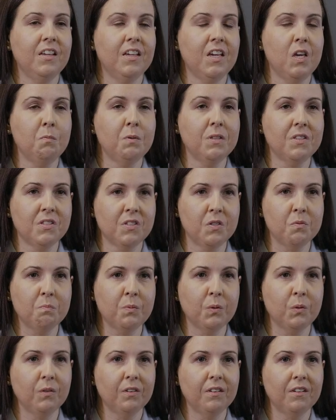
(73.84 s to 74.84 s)
Keep it
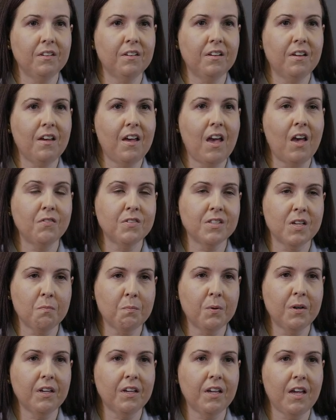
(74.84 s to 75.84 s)
simple. Have
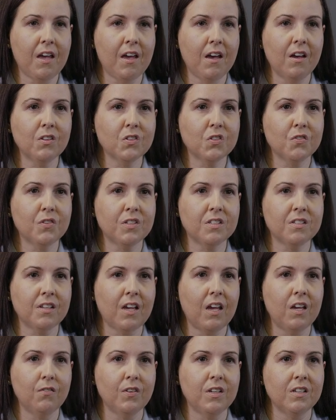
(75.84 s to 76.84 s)
separate accounts for
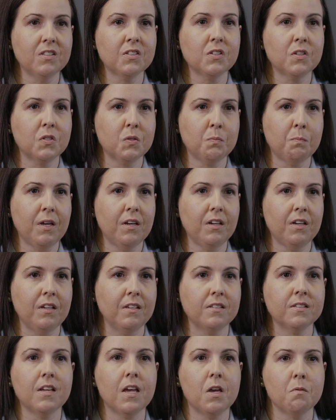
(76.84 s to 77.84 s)
savings,
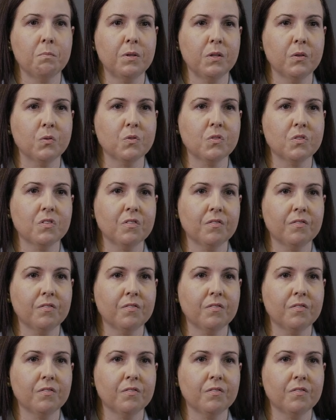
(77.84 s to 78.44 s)
spendings, and bills.